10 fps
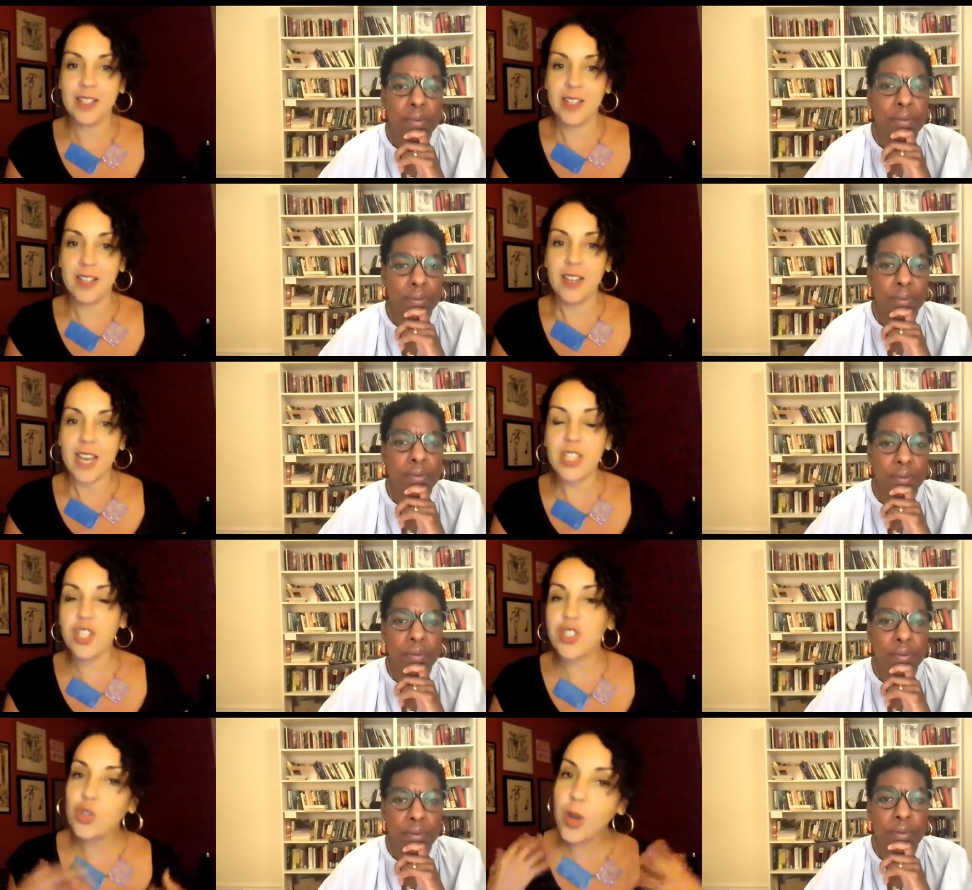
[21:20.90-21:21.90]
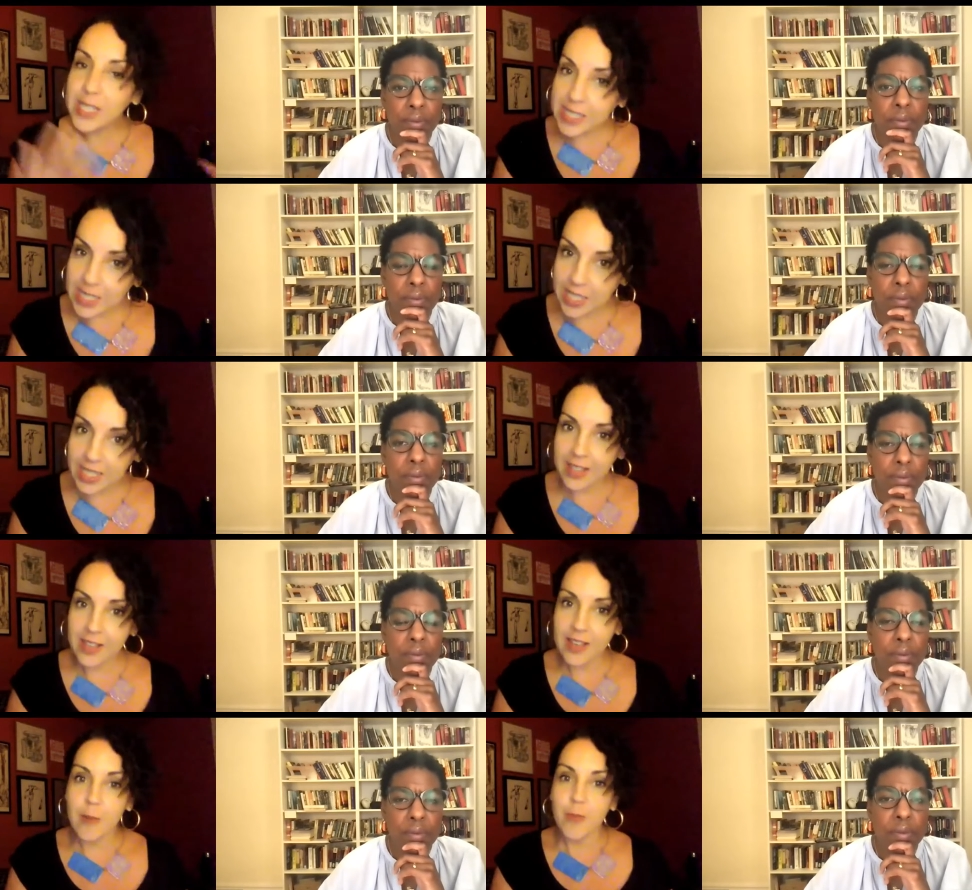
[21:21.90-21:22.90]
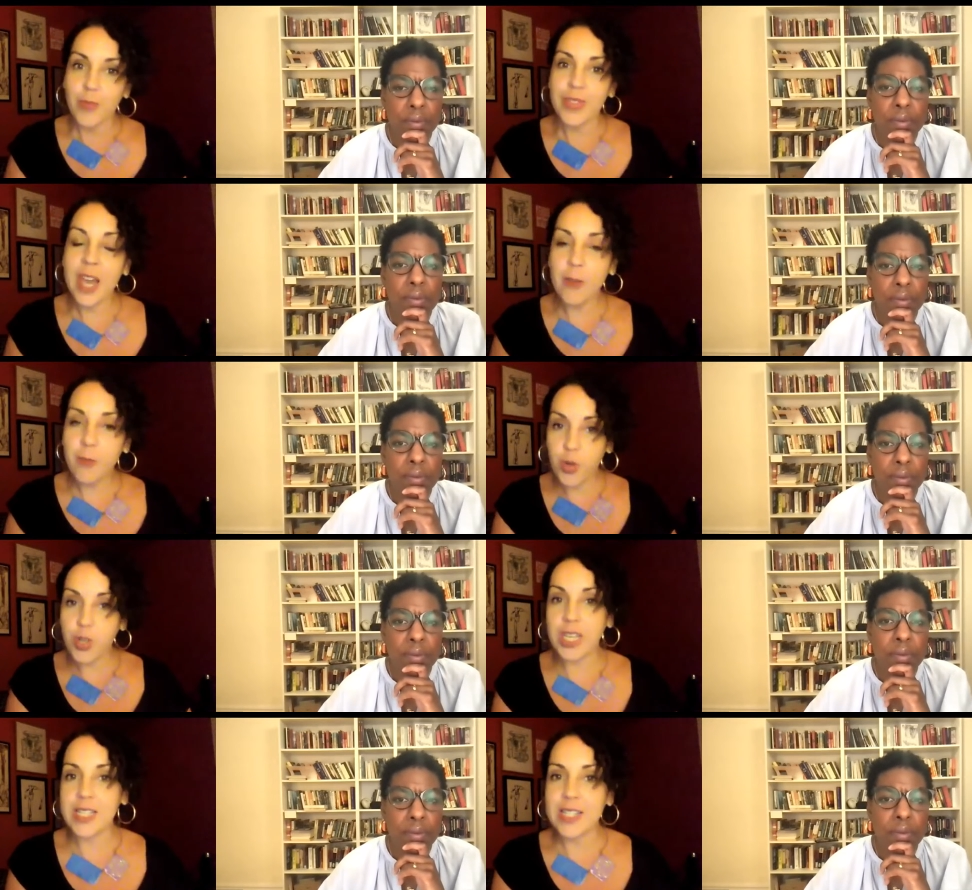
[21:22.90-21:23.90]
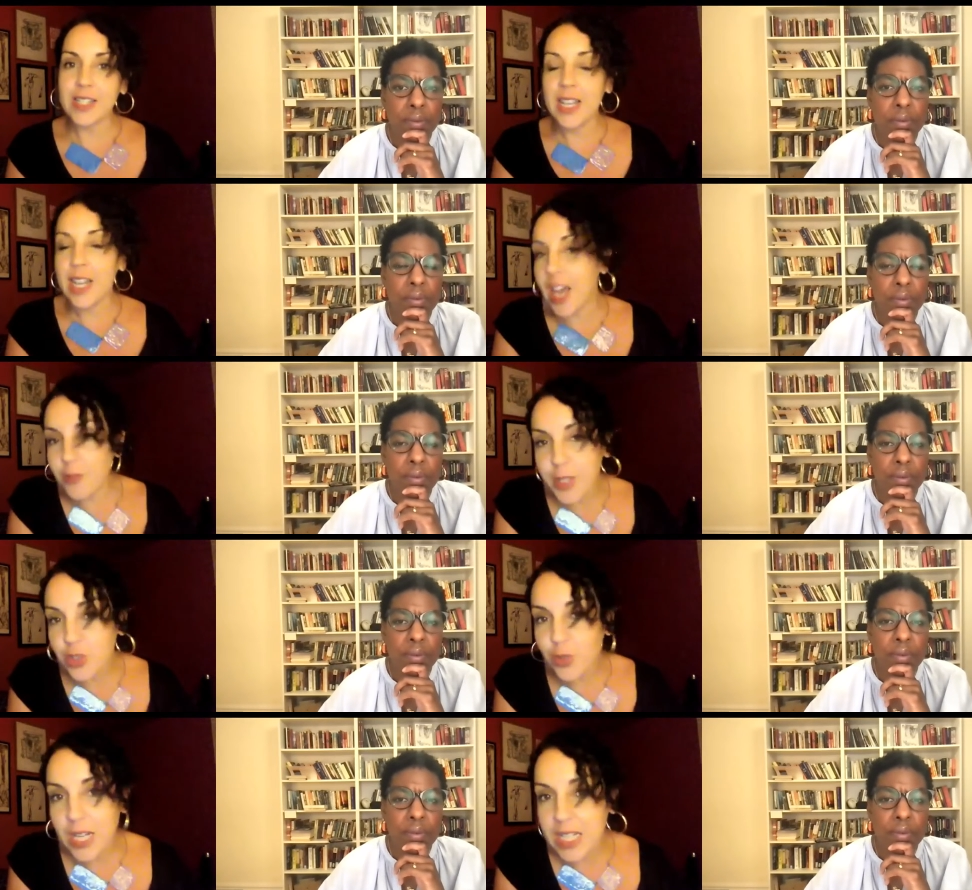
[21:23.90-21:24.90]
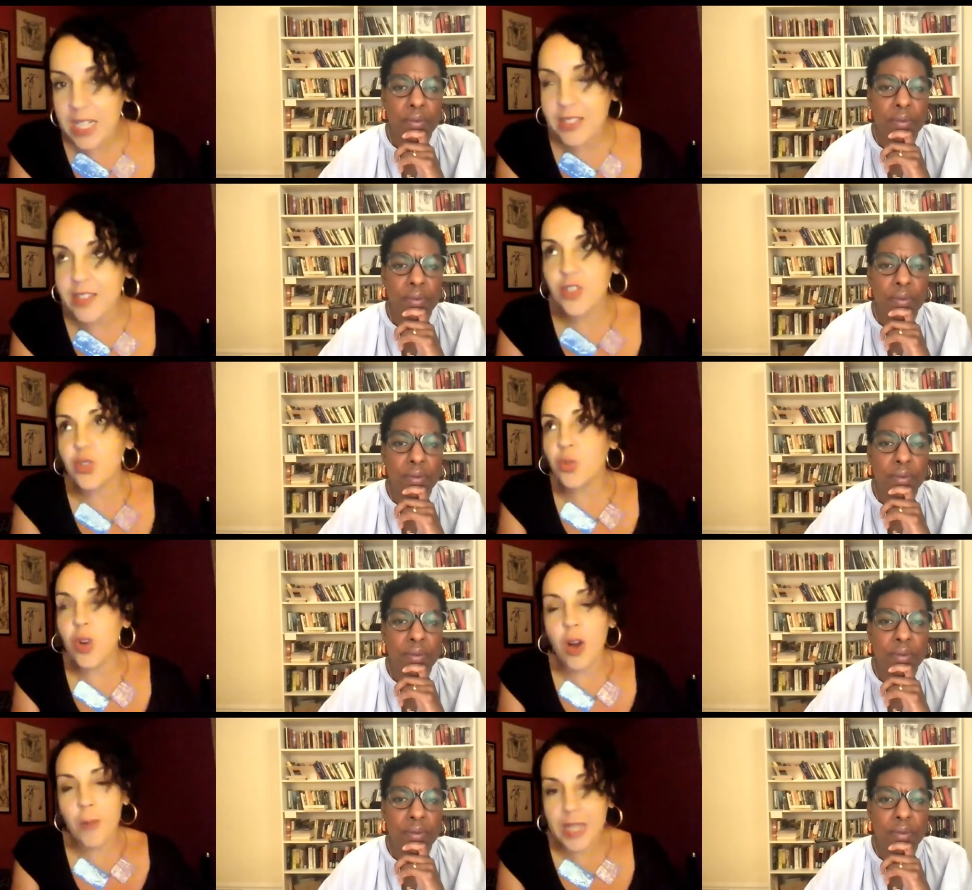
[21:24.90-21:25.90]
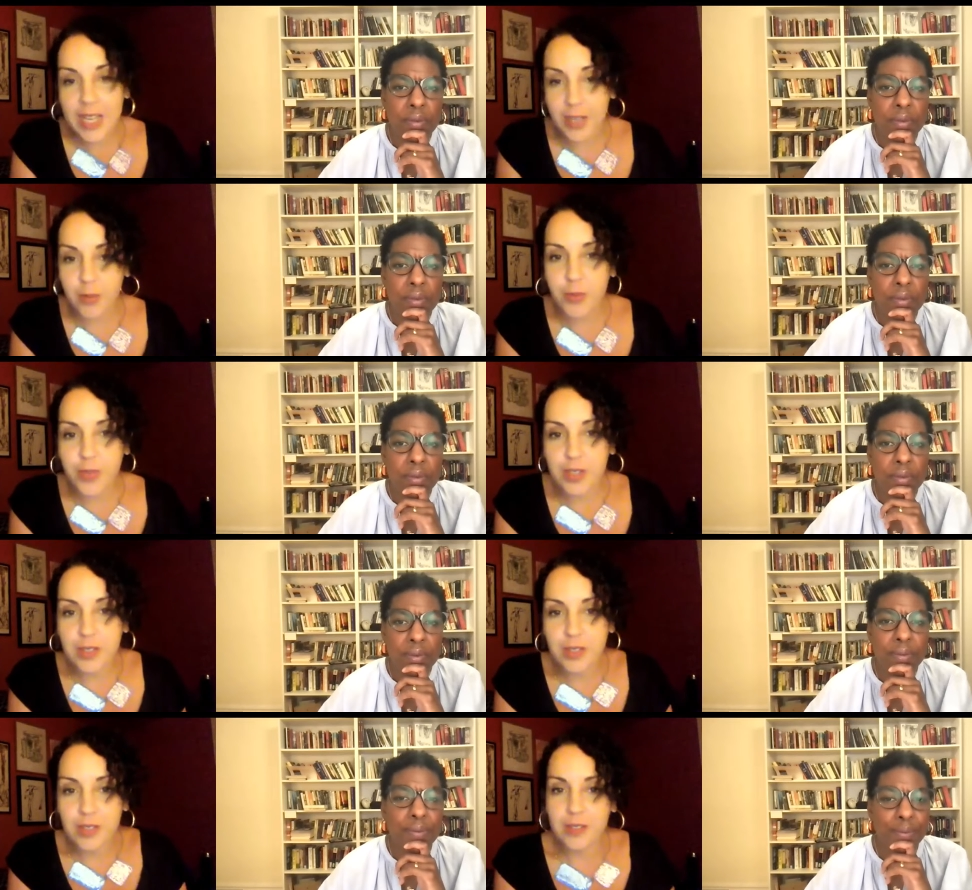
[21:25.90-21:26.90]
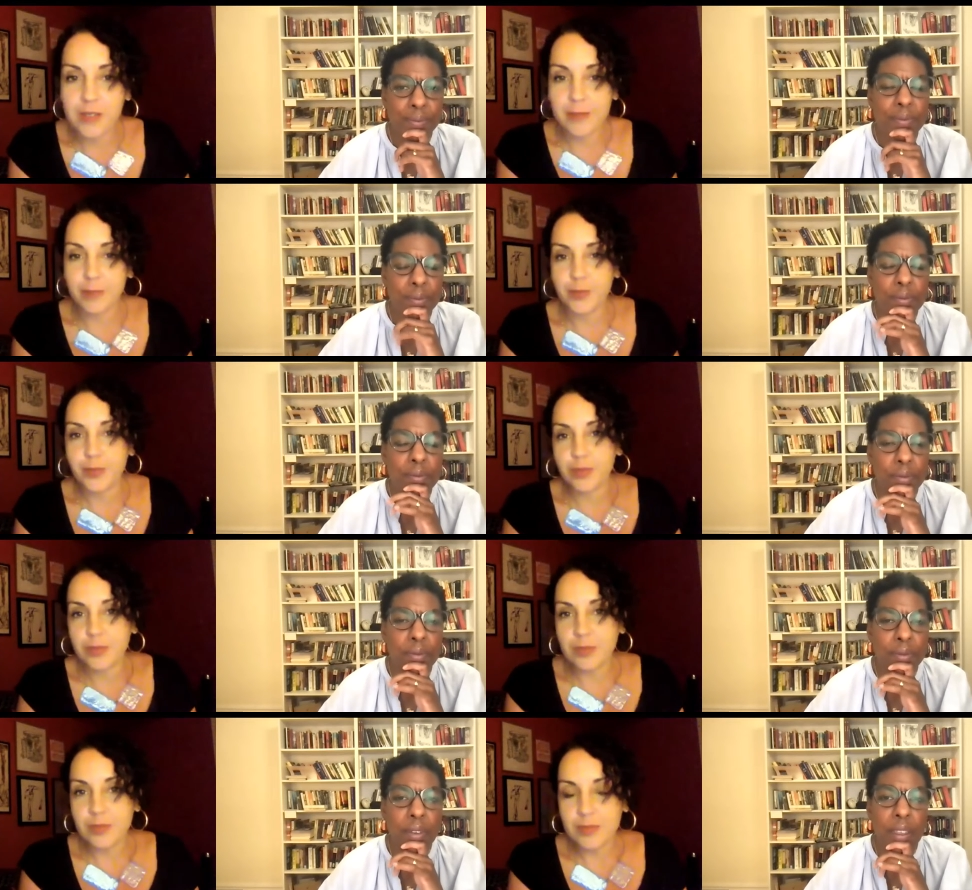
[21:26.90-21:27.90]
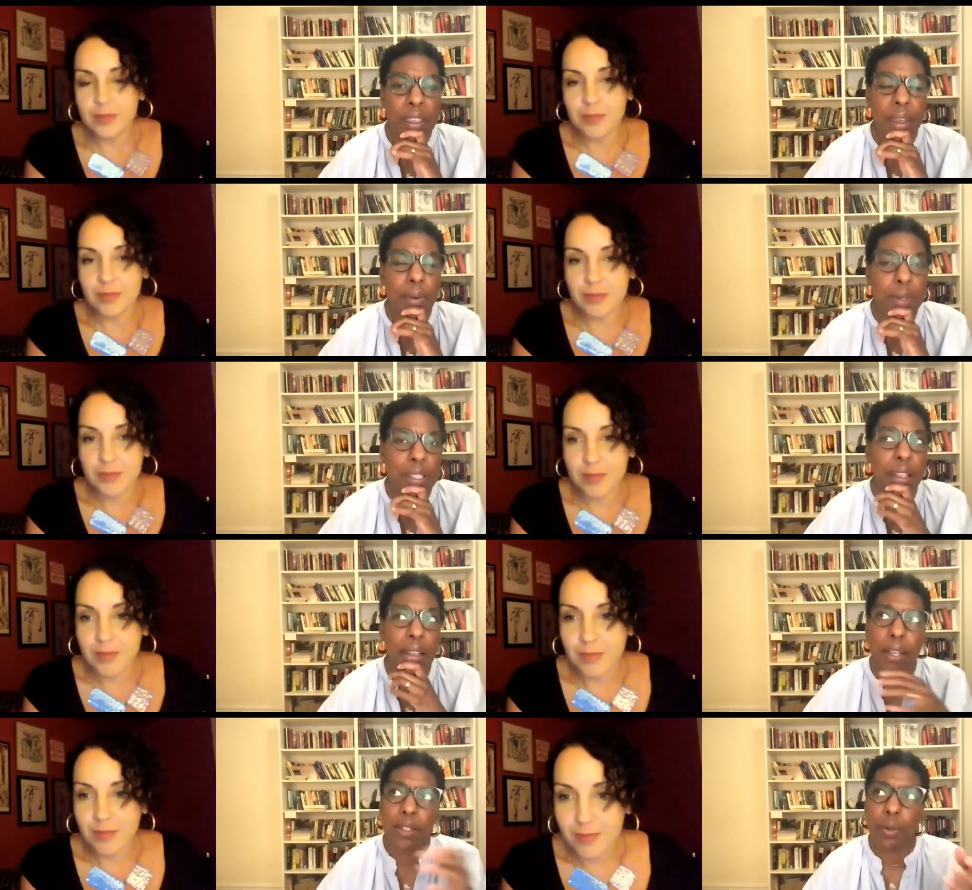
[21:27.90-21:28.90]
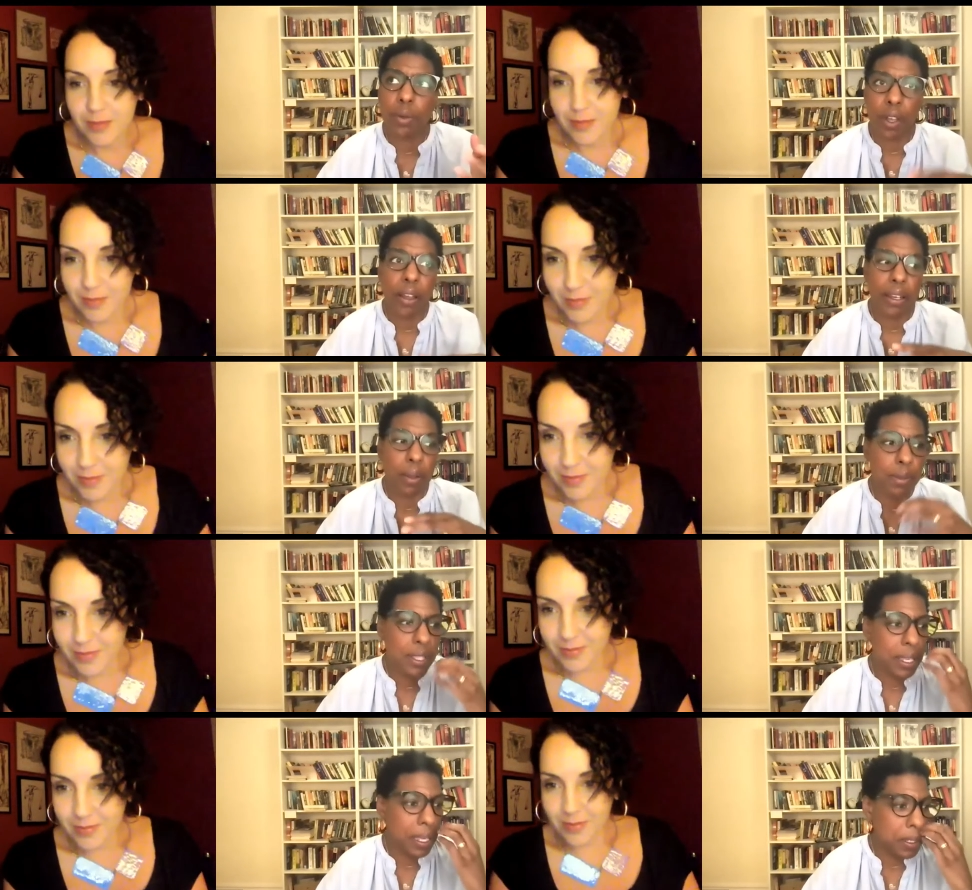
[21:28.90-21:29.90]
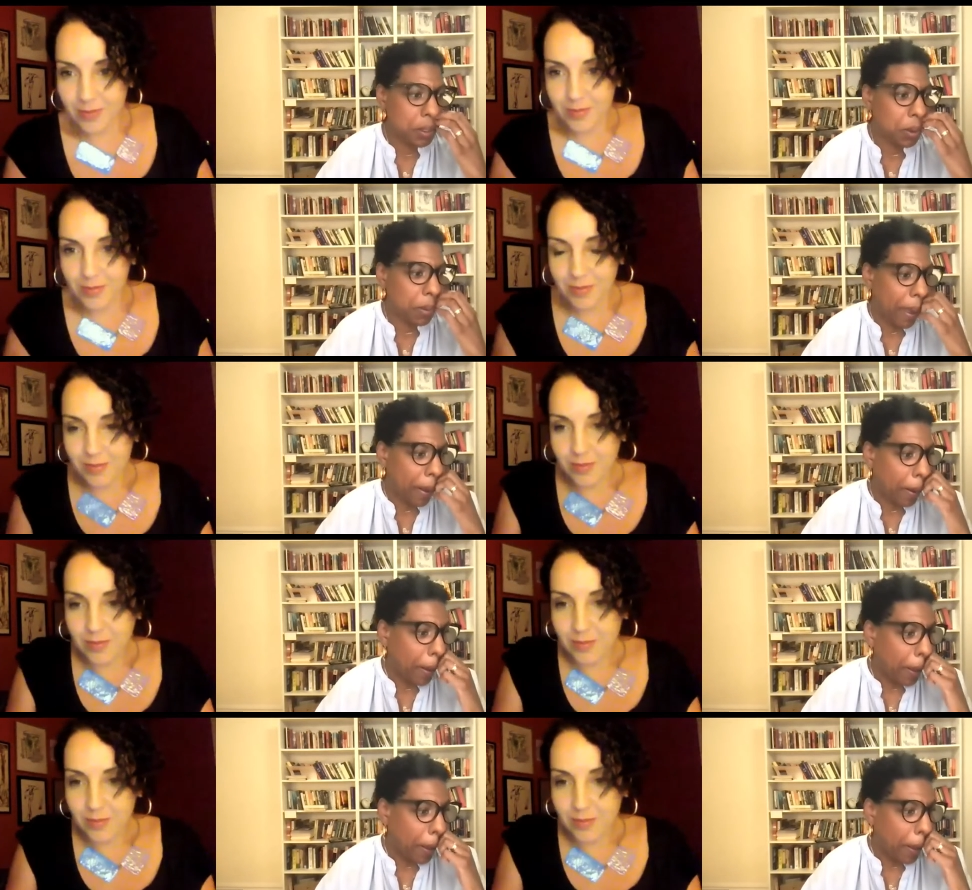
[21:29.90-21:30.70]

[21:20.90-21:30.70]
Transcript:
Speaker 1: mm-hmm. and just mm-hmm. trusting that voice that I've been training to do all my life.
Speaker 2: Mm-hmm. Mm-hmm. It was like as you were talking, I was thinking too about